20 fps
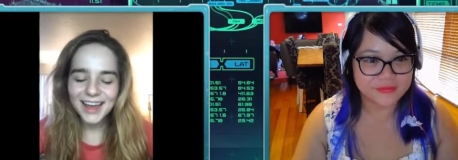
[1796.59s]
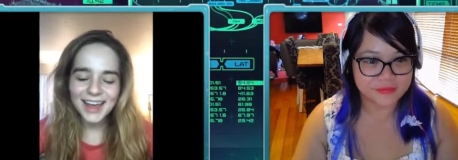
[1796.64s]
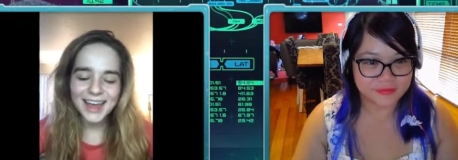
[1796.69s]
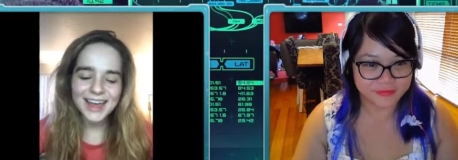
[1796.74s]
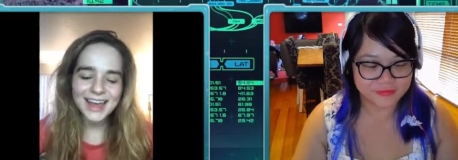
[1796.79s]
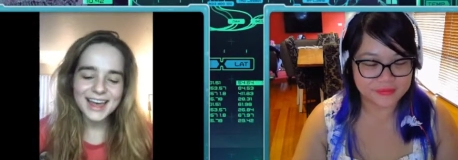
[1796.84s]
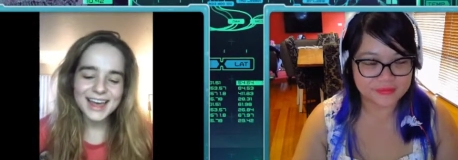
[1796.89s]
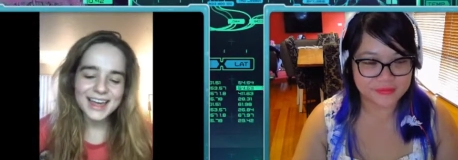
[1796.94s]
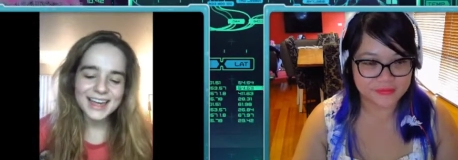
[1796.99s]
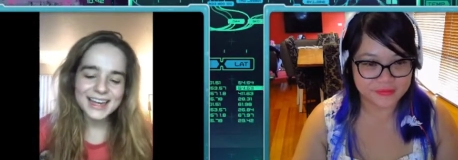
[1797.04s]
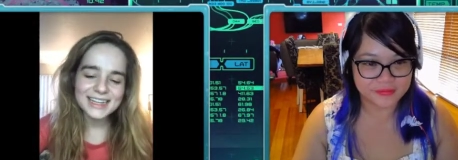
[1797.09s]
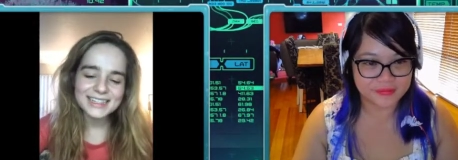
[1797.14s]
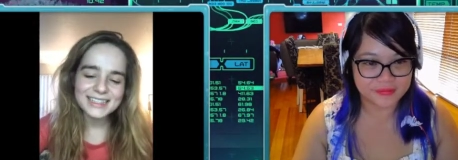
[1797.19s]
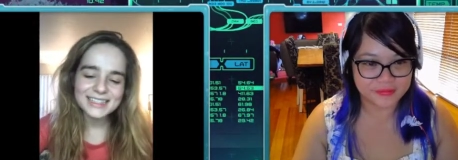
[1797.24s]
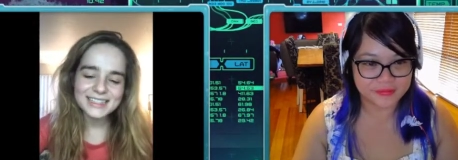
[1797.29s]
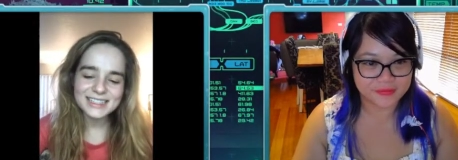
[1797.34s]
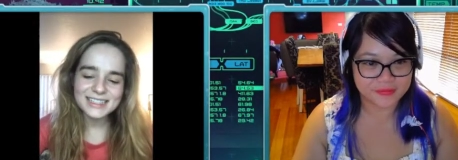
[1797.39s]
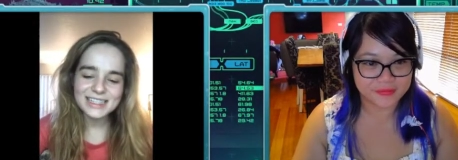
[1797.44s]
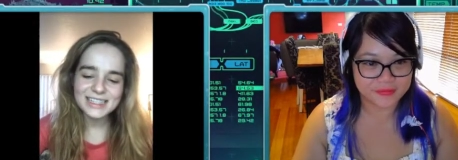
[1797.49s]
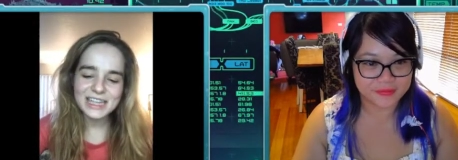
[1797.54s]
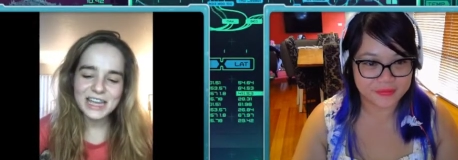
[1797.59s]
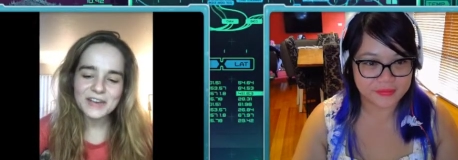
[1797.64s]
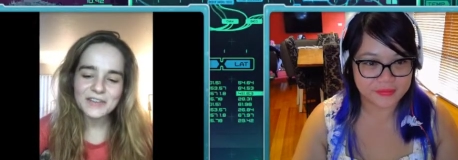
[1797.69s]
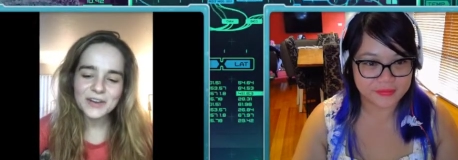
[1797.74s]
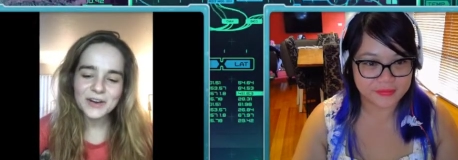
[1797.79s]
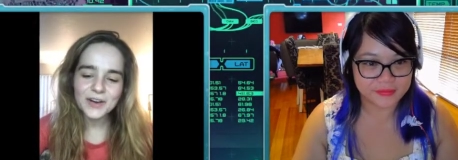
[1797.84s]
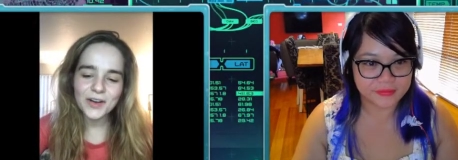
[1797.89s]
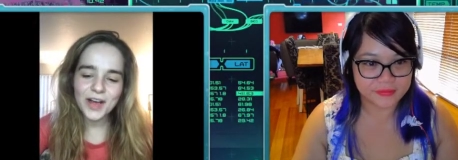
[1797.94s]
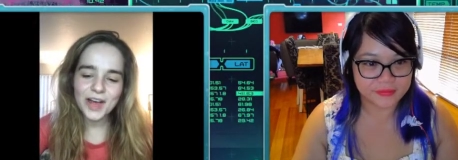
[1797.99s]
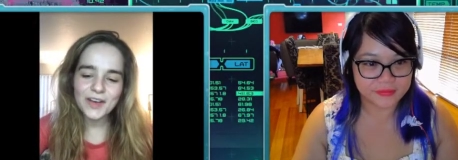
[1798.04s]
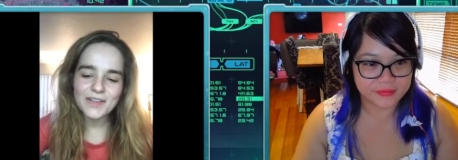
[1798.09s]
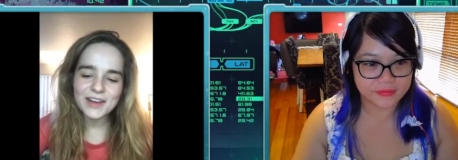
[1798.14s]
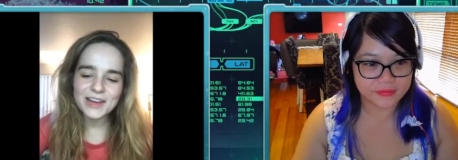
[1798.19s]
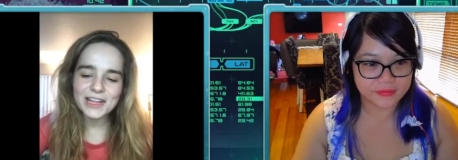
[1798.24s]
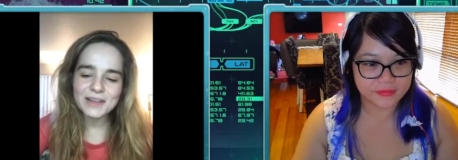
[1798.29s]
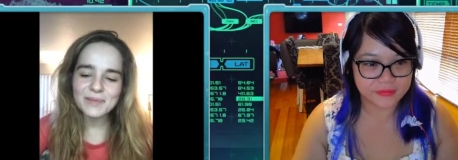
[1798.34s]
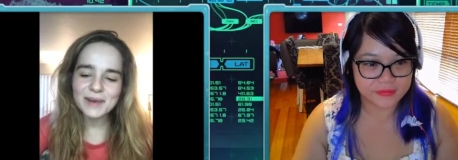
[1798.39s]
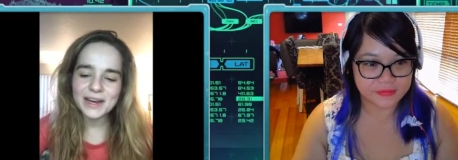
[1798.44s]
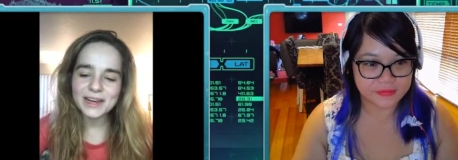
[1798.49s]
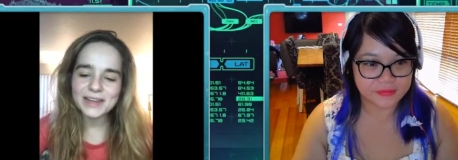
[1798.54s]
Speaker 1: and if you don't have
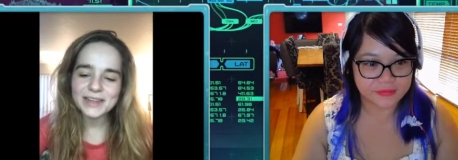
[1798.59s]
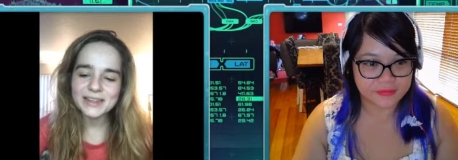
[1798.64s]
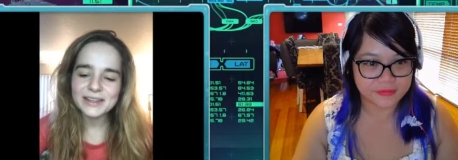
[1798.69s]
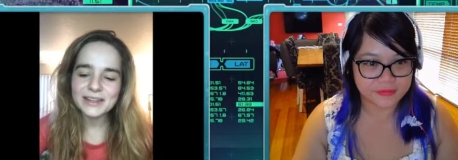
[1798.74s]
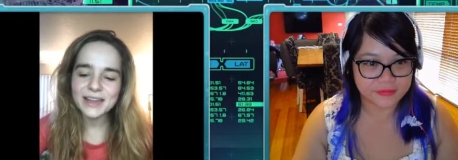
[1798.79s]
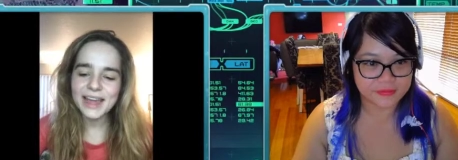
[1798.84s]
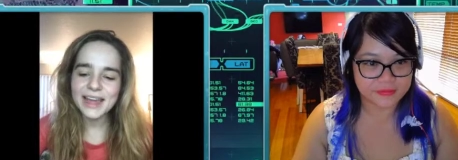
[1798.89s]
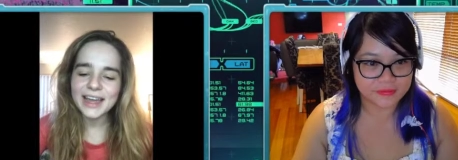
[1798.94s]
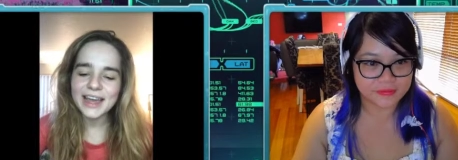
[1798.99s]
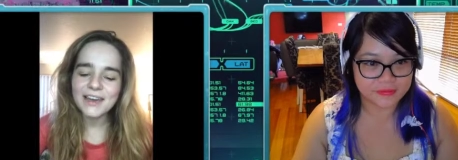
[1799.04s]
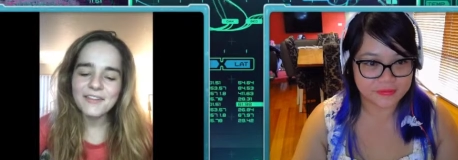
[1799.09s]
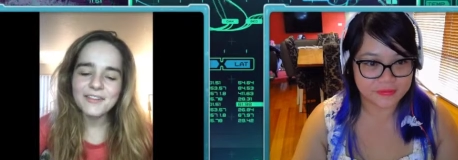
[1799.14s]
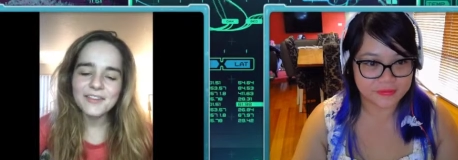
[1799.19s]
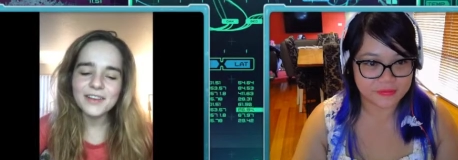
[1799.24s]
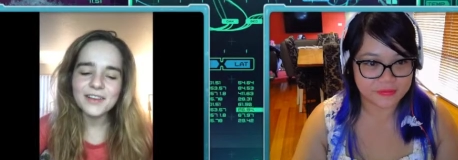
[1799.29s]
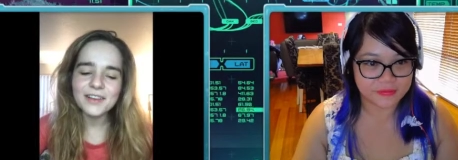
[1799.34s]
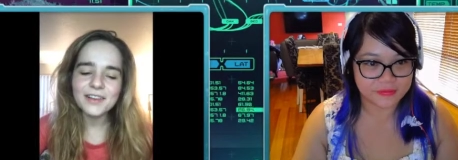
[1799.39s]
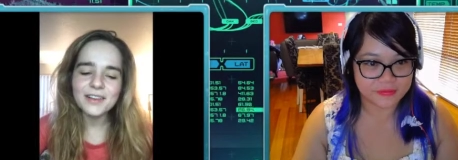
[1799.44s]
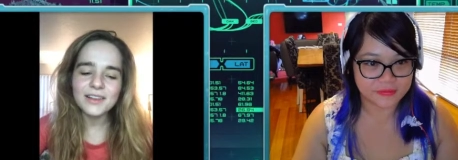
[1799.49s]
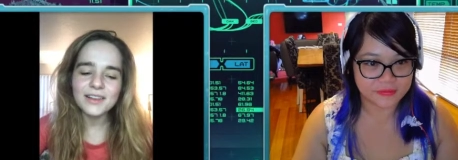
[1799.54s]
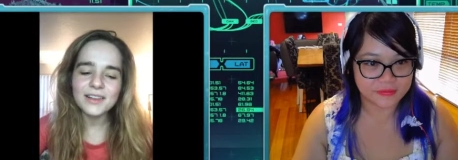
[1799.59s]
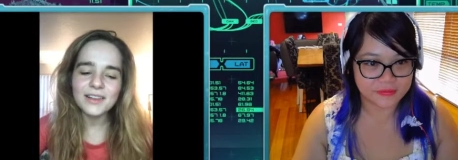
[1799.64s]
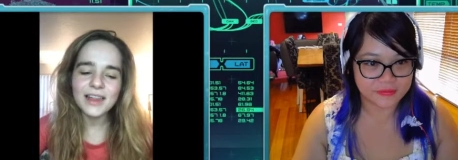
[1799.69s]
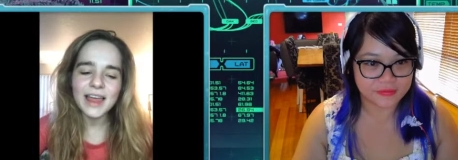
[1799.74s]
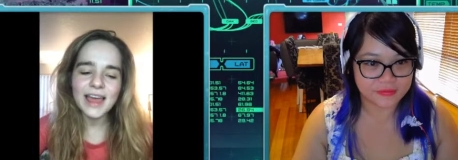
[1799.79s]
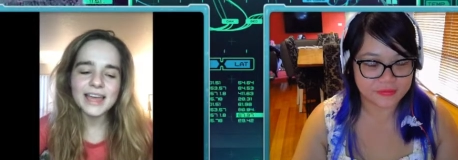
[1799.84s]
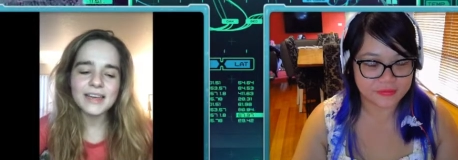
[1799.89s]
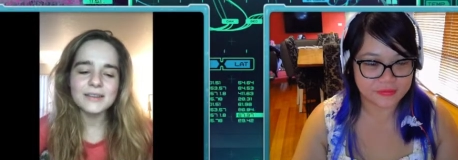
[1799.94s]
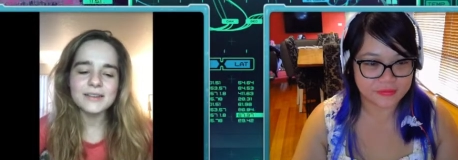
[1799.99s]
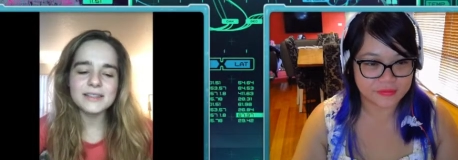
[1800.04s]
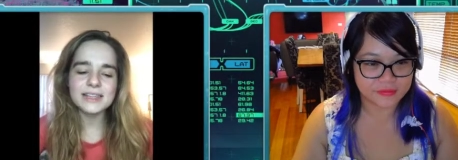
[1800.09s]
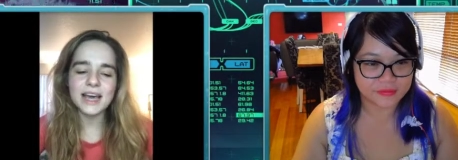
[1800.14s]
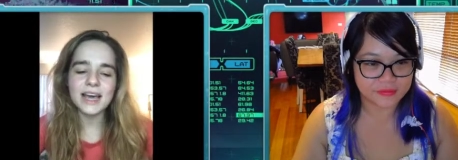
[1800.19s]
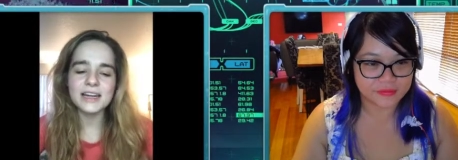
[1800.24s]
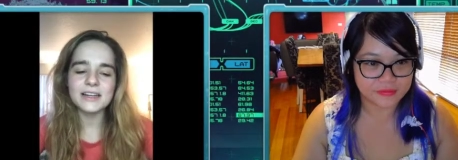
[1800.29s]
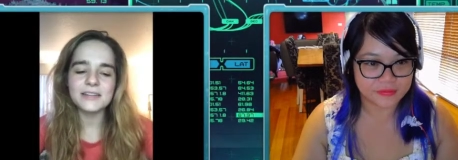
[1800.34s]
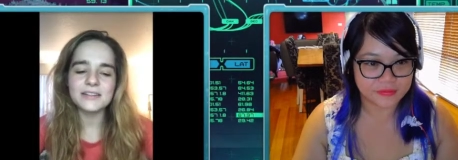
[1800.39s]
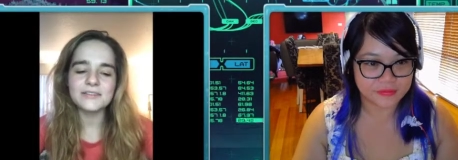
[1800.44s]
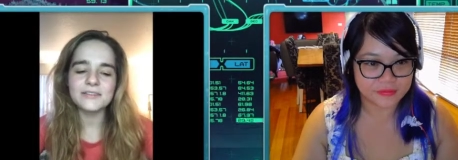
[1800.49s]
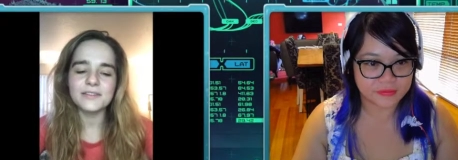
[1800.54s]
anybody to, like, I feel like it was
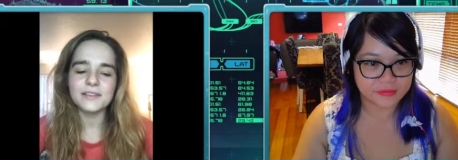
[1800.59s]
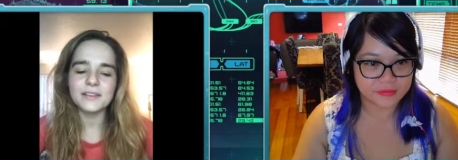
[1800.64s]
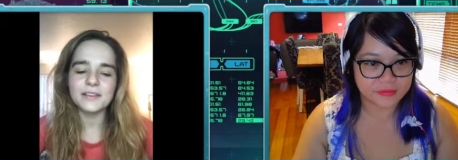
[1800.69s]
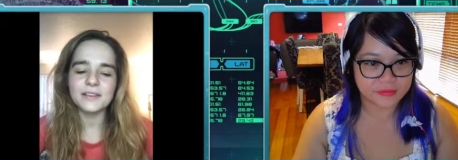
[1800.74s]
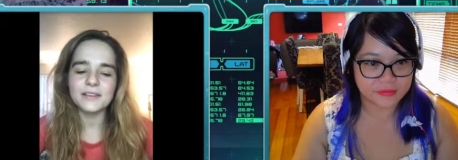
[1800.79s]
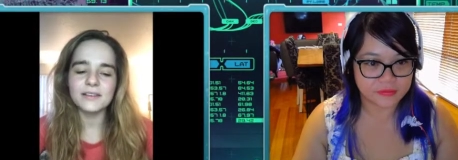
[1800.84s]
kind of,